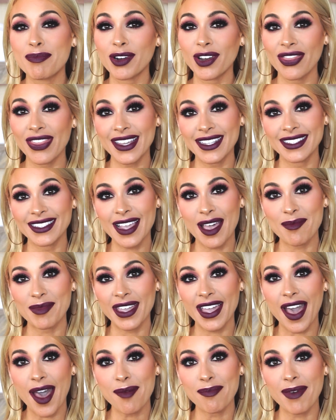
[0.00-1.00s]
birthday's
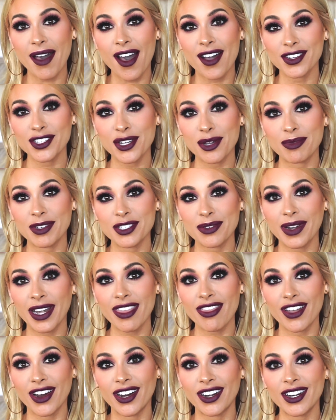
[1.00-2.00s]
coming up October
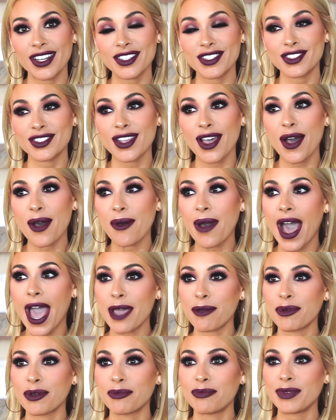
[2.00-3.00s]
23rd, so
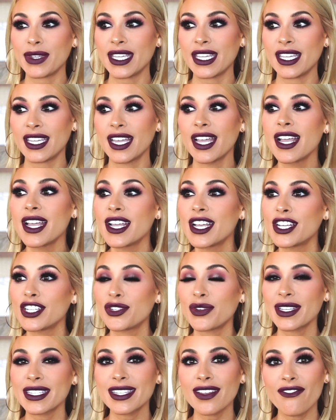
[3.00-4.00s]
I will be
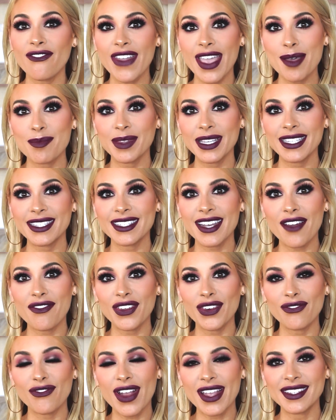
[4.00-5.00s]
doing some family
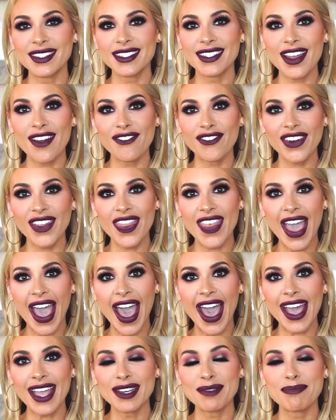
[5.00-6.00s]
stuff and friend stuff for
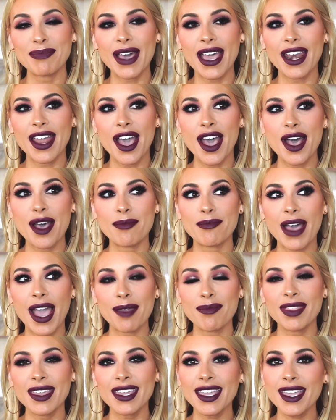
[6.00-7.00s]
that. But
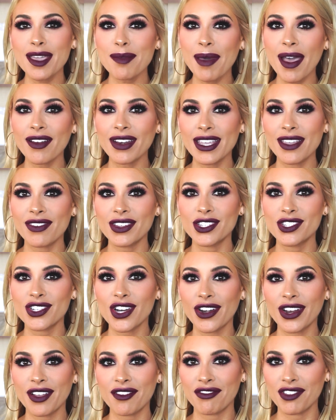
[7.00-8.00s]
I'm thinking about even
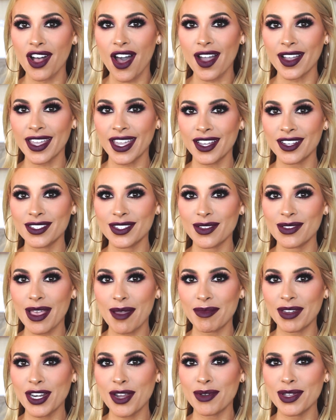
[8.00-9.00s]
starting vlogging, so
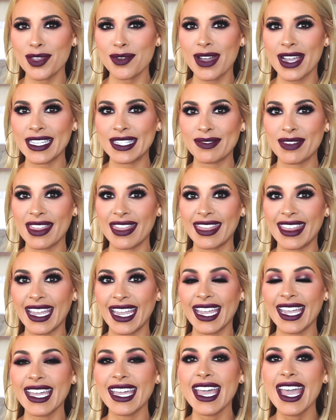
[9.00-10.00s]
let me know what you guys would
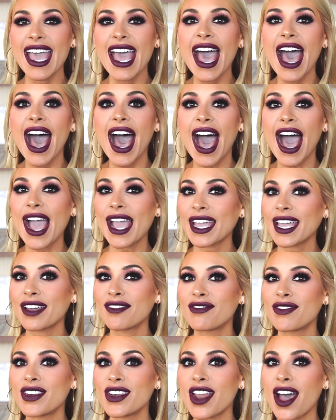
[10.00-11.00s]
think. I
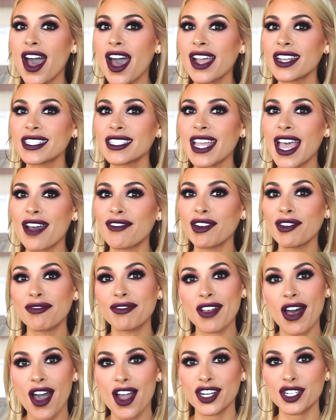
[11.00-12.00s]
have not ever
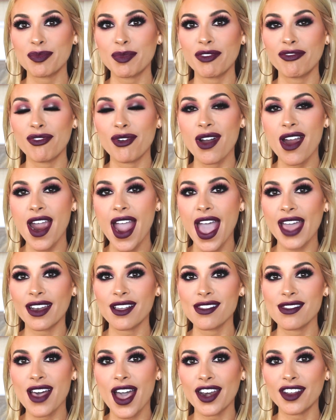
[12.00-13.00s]
vlogged before, and
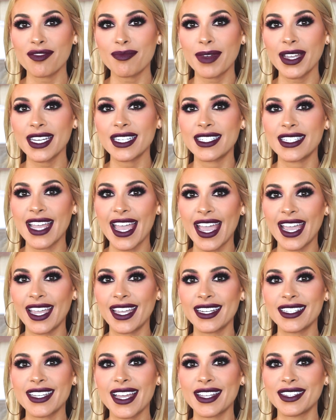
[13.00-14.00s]
a lot of my
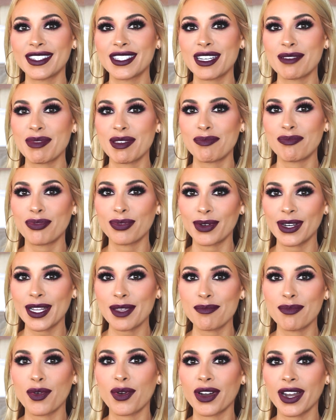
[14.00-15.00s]
day tends to be
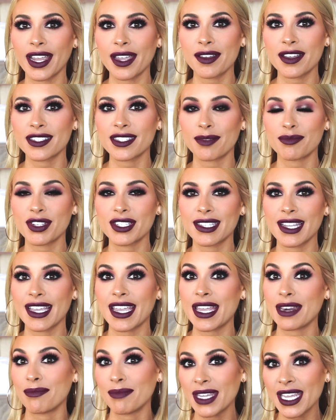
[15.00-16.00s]
pretty boring because I'm just
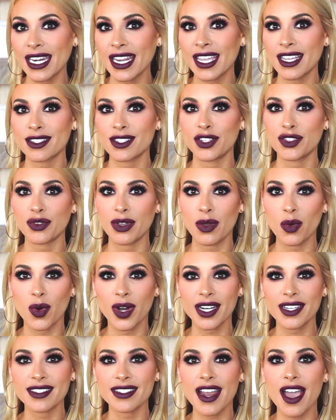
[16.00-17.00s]
like in meetings and doing
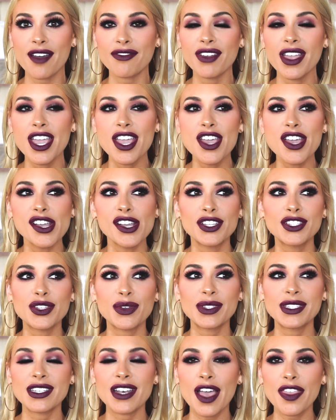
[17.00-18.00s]
work stuff.
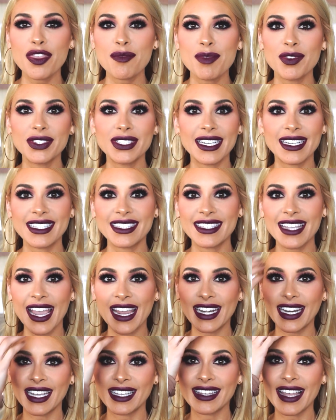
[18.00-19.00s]
So it's not the most
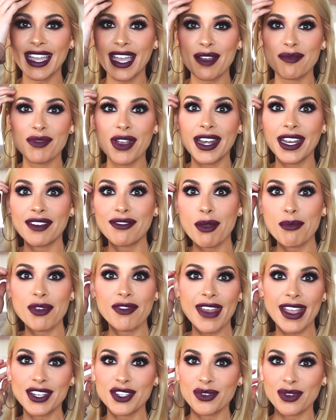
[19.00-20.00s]
exciting, like I'm running from
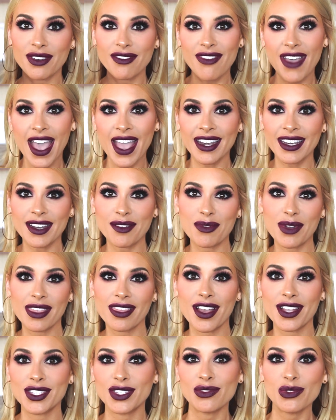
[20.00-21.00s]
event to event
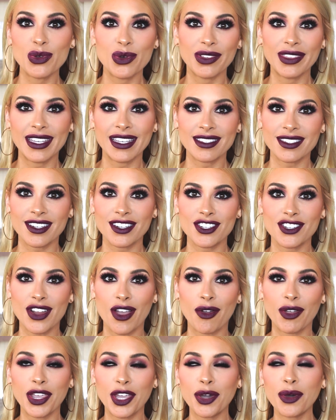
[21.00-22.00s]
with lots of cool things to
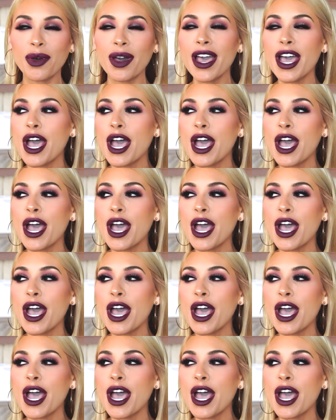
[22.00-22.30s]
show you.